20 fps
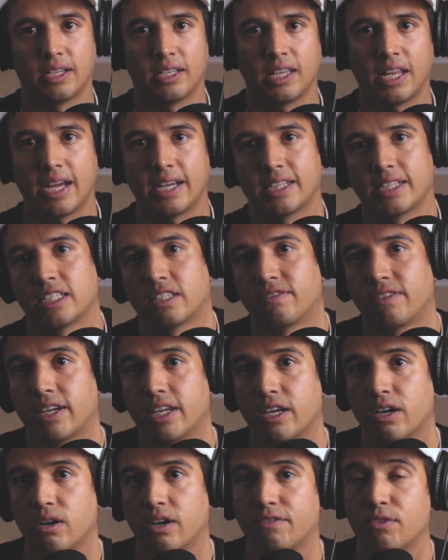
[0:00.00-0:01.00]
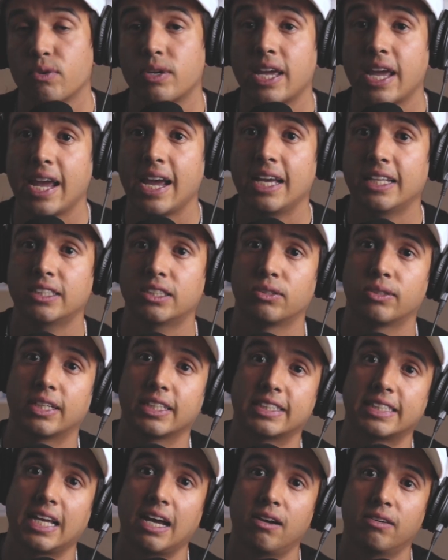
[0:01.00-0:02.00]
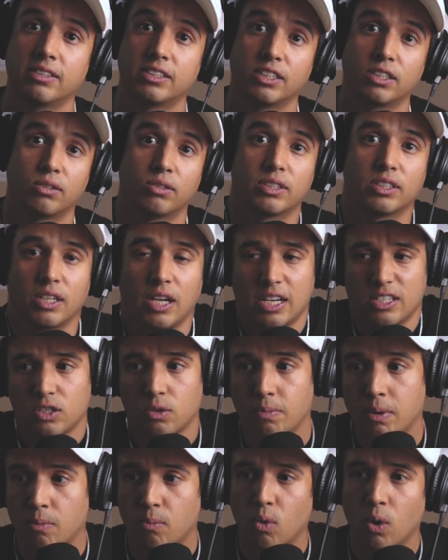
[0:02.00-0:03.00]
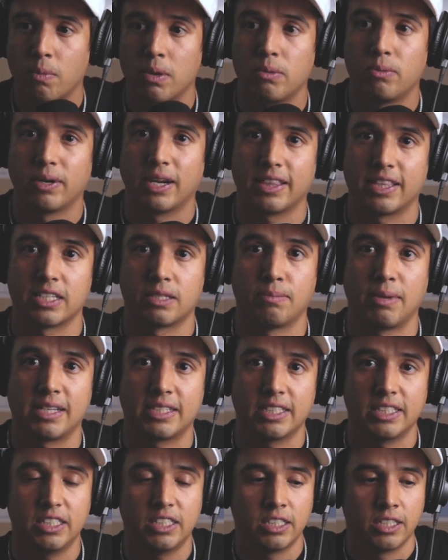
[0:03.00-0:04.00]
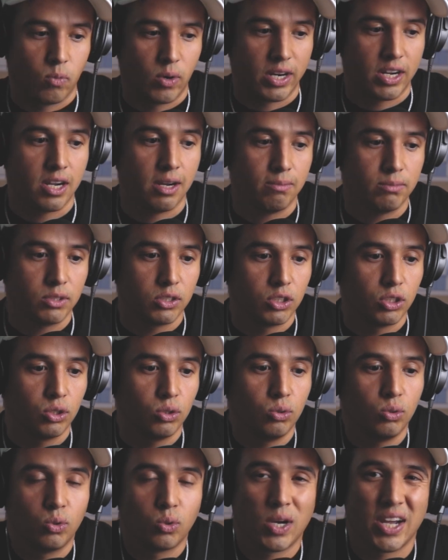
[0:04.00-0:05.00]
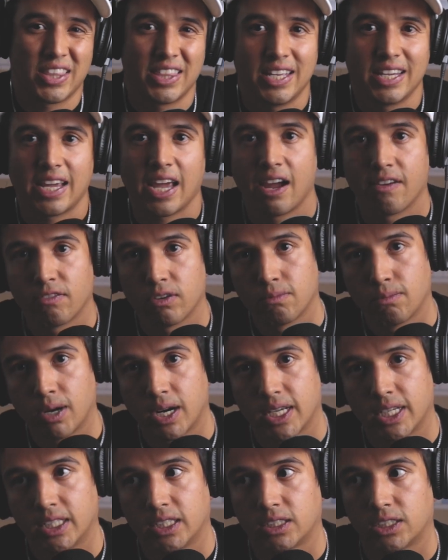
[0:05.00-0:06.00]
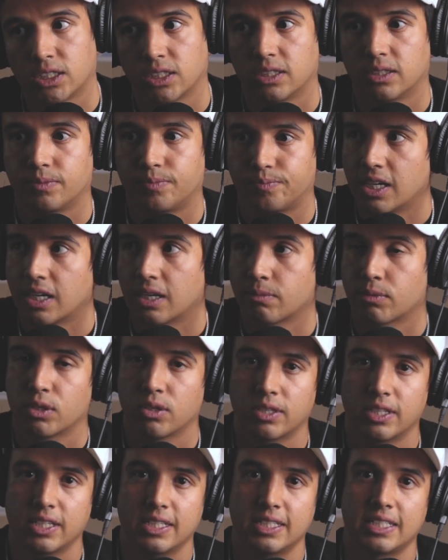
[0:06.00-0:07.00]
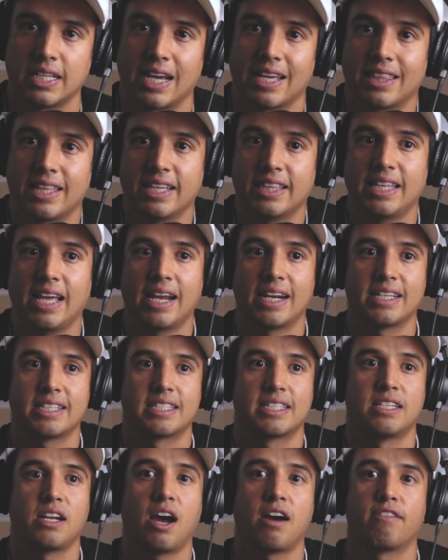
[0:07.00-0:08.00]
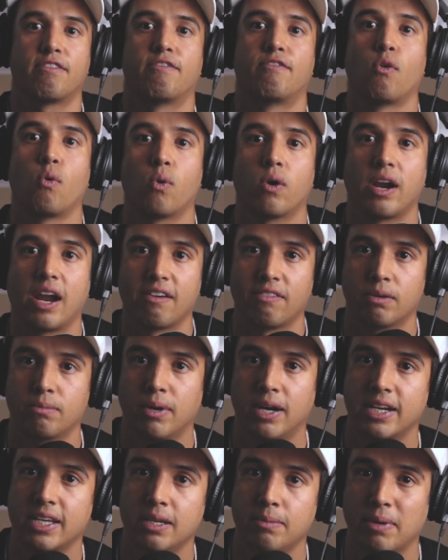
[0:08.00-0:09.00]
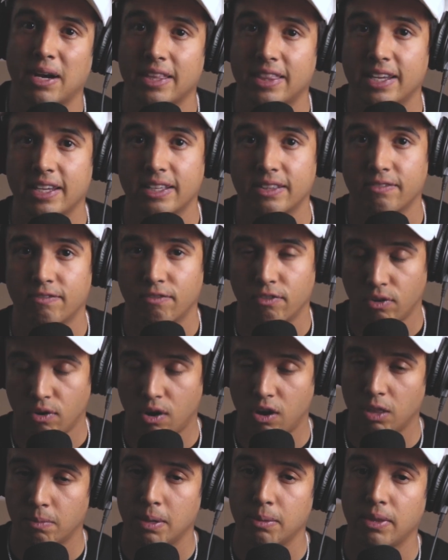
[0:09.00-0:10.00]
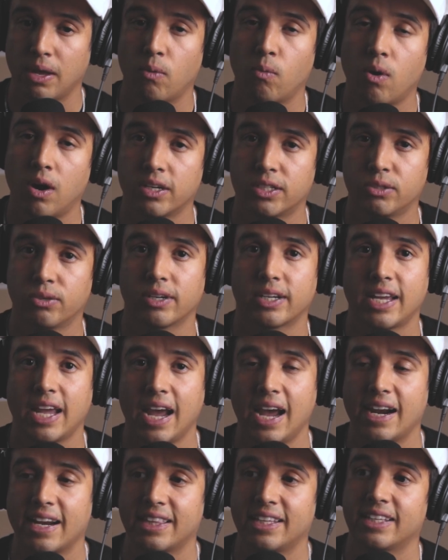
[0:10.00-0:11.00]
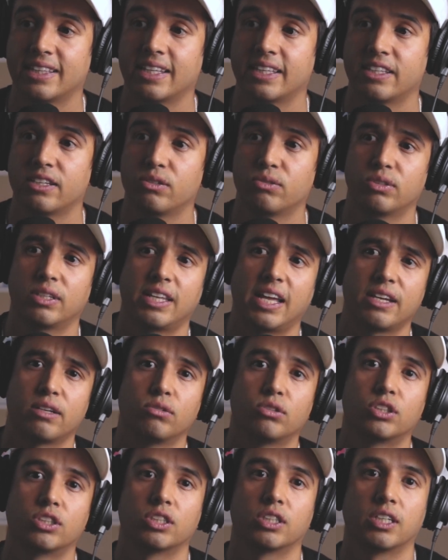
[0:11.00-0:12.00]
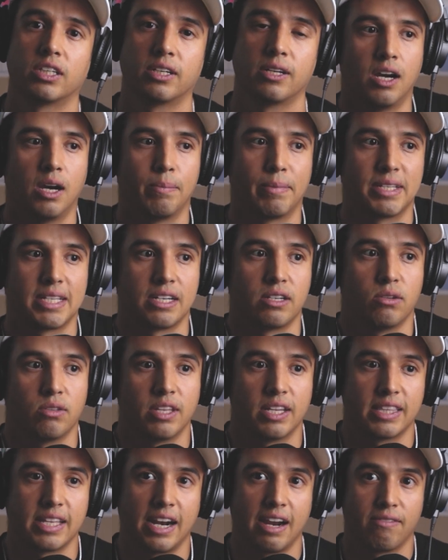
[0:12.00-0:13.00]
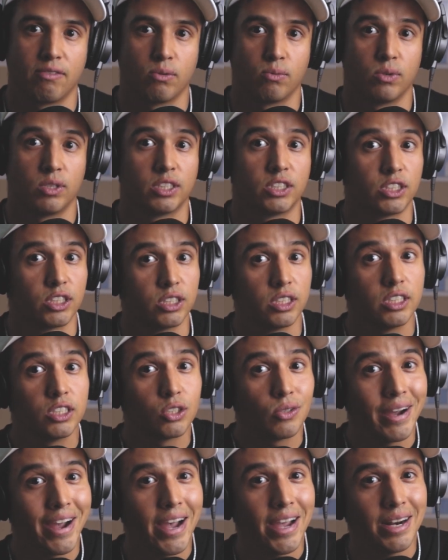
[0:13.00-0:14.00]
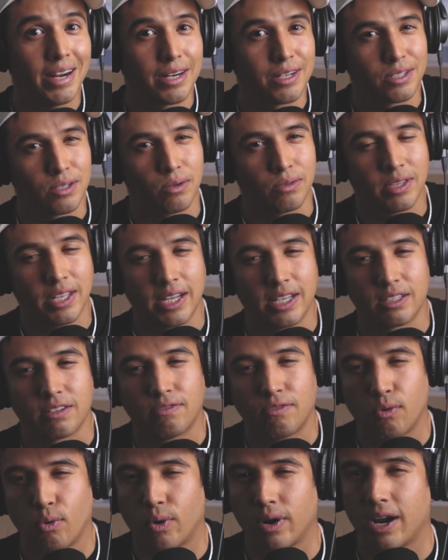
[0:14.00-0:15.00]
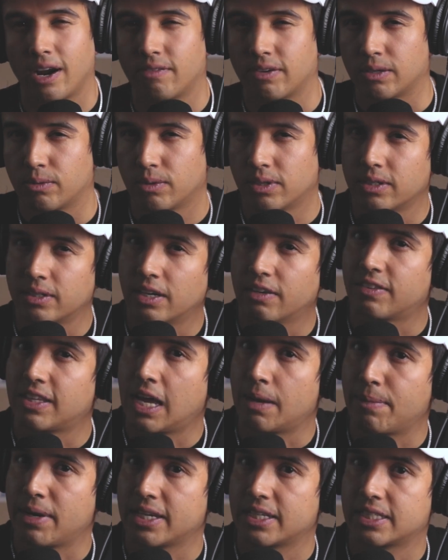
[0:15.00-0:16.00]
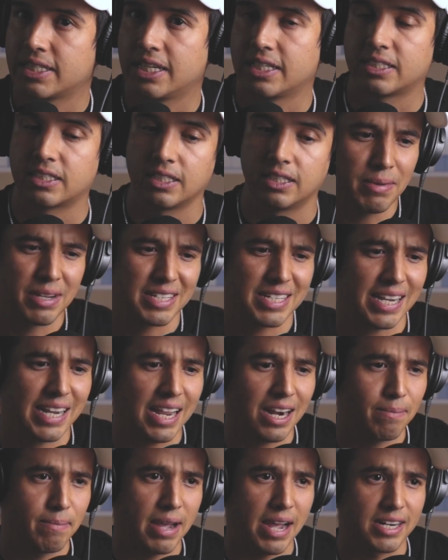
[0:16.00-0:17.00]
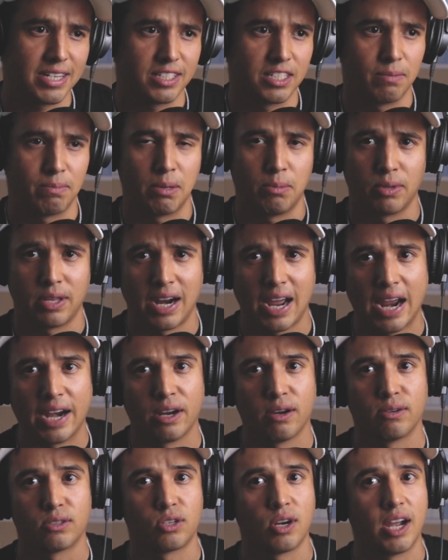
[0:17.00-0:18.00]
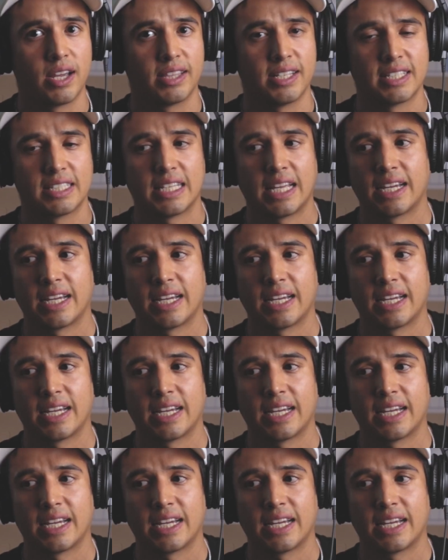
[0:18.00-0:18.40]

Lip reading: like this video if you can, so it gets out, and you know, so more people can get this message. When it comes to, do I think everybody should do this? I think that it's not for everybody, but I think for all the people that want to or can, I think that you should, because I do think that everyone should try it. I just don't think it's for everyone, if that makes sense. Because I can't imagine some people that I know trying this,